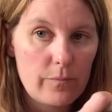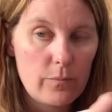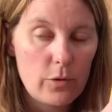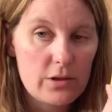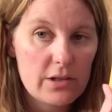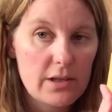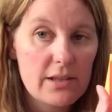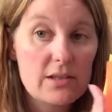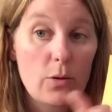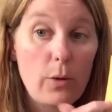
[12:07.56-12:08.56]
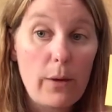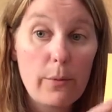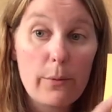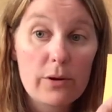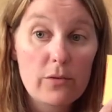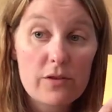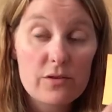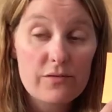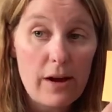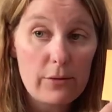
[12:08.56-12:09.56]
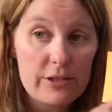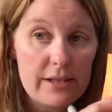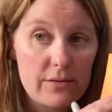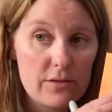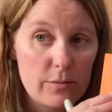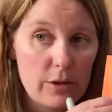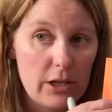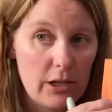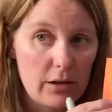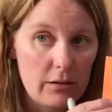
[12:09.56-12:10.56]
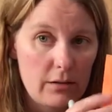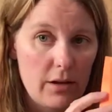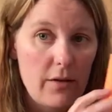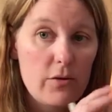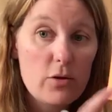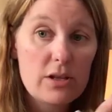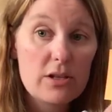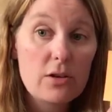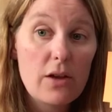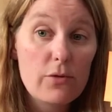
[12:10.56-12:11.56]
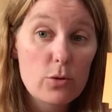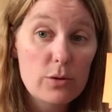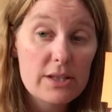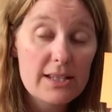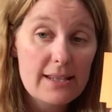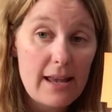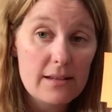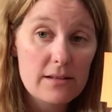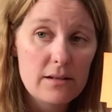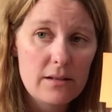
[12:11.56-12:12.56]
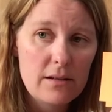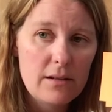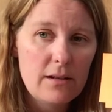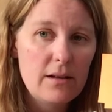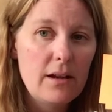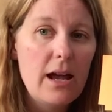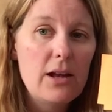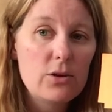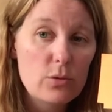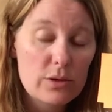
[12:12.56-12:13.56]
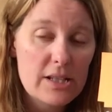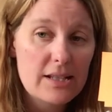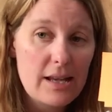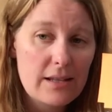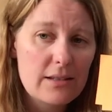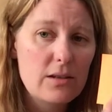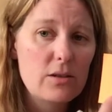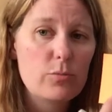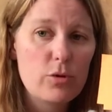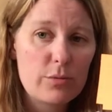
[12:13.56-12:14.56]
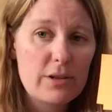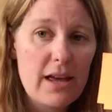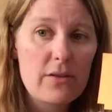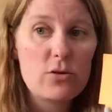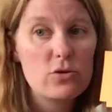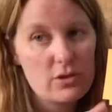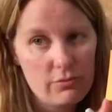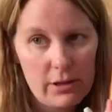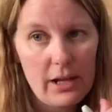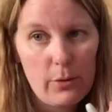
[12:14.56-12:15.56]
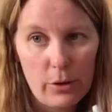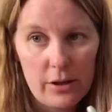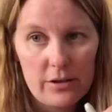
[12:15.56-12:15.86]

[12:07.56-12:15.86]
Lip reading: Words like this are why we went over those vowel sounds in the beginning. You can, if you know what this says, and you know what this says, put them together, you just read that word.